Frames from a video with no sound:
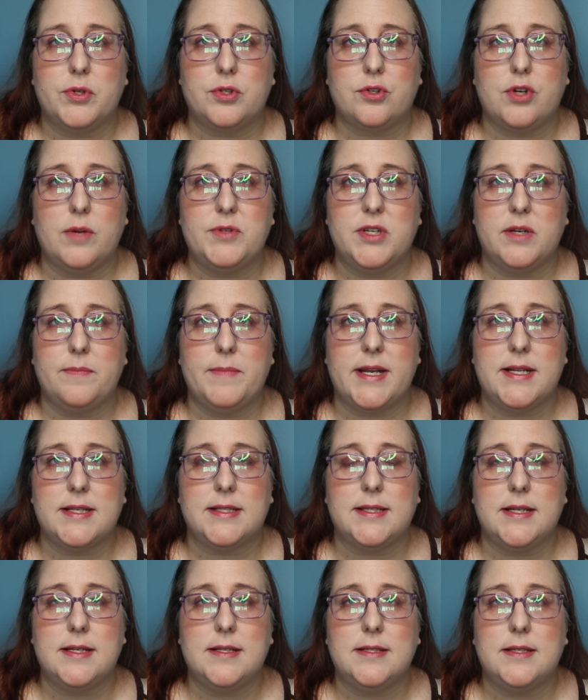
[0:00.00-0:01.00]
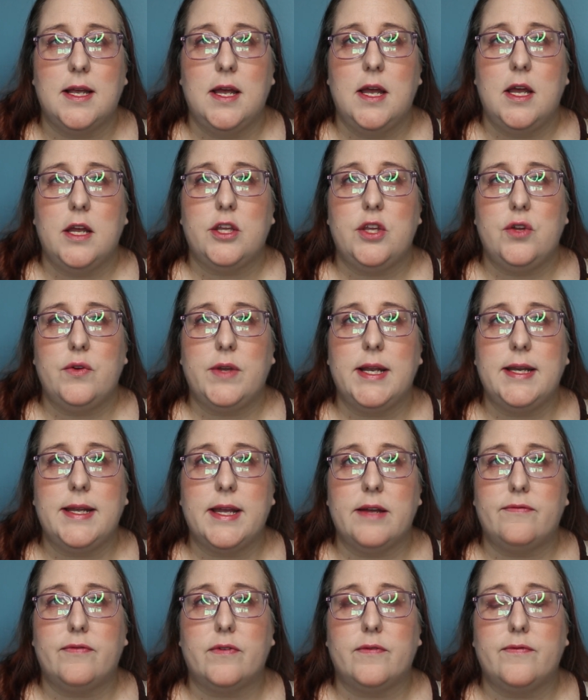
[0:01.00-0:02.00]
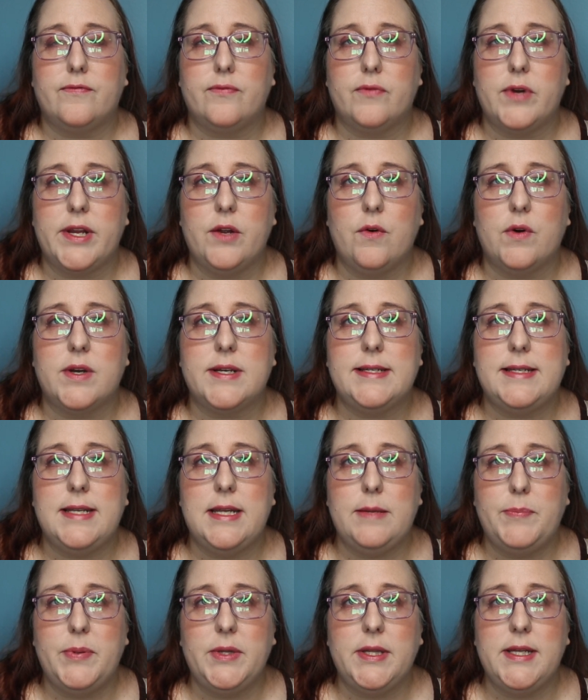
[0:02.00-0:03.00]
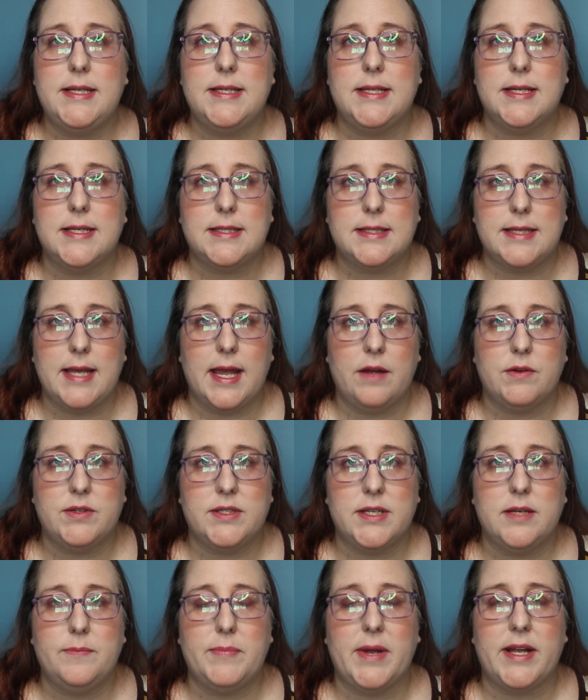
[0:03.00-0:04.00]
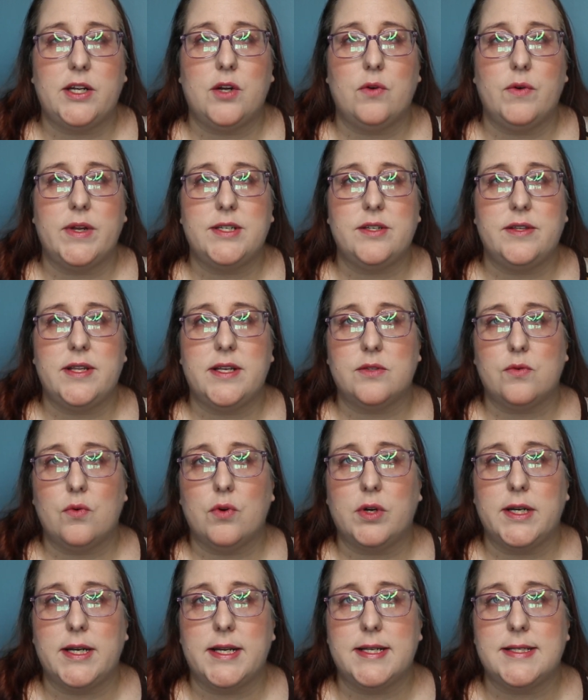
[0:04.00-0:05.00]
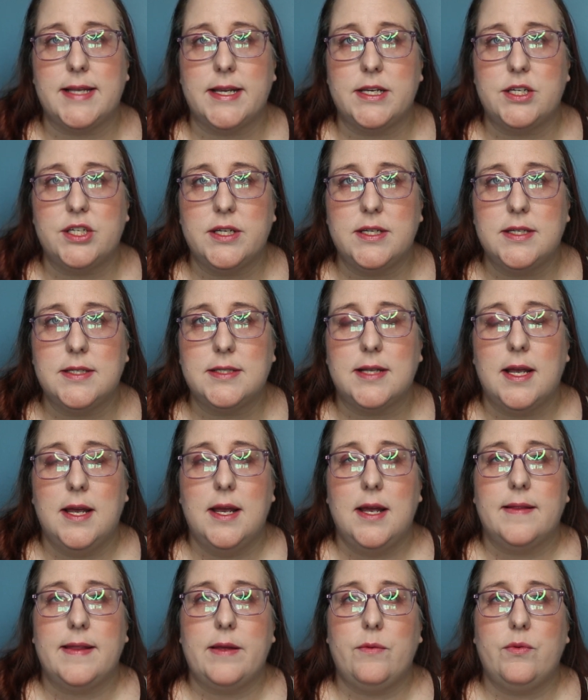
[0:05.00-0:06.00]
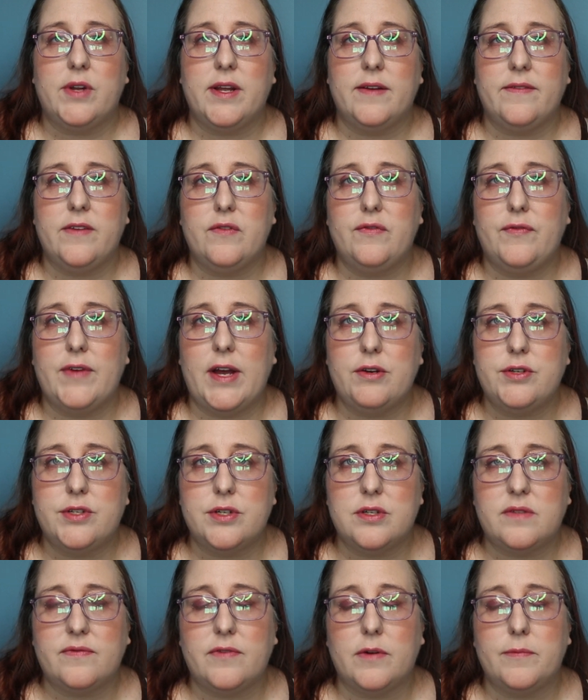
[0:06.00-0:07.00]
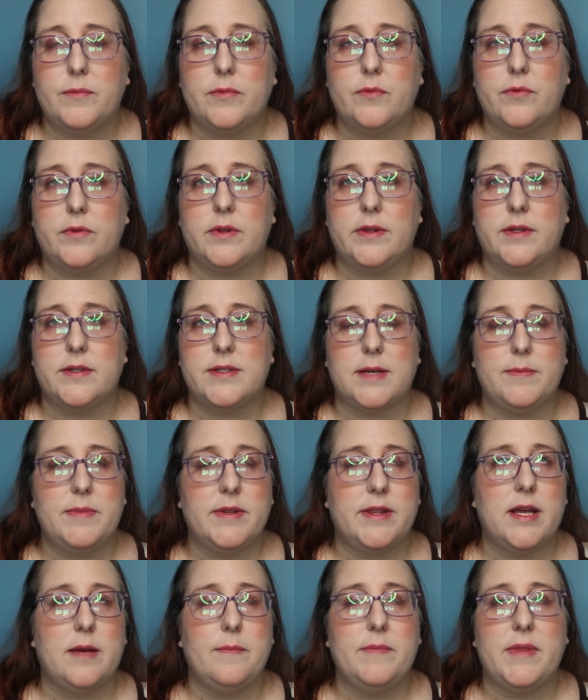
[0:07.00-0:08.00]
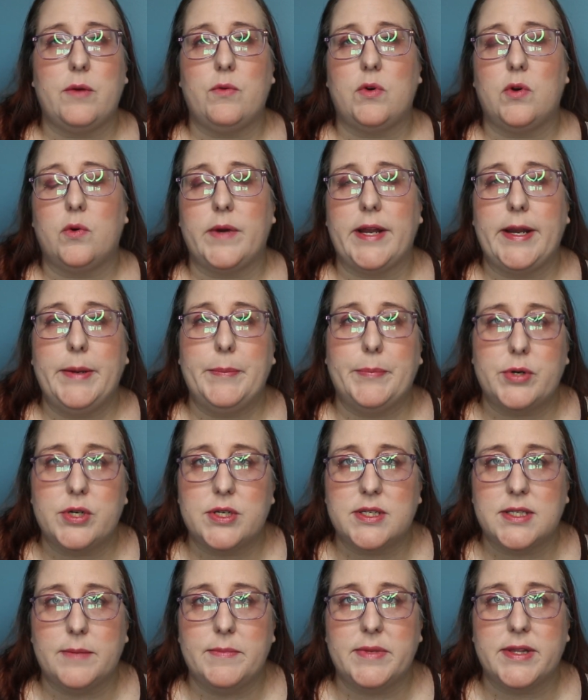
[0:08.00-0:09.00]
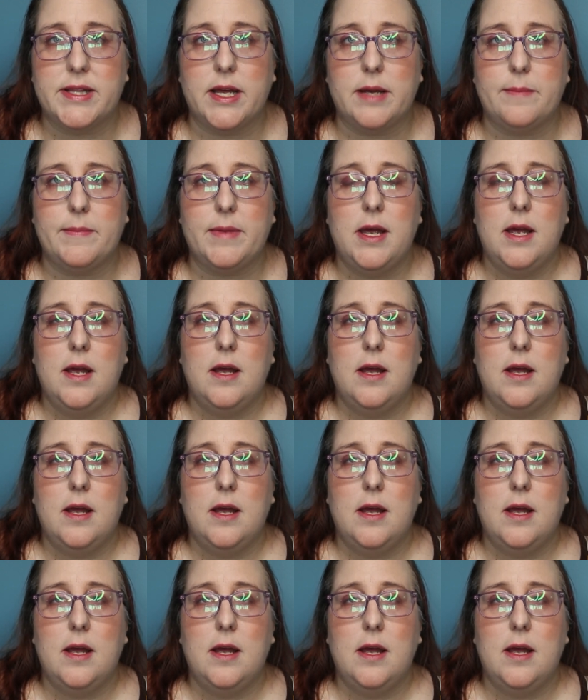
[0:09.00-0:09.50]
prescription medicines you can get for free or deeply discounted by going to these organizations. They will give you vouchers from some of them, they will reimburse some of them.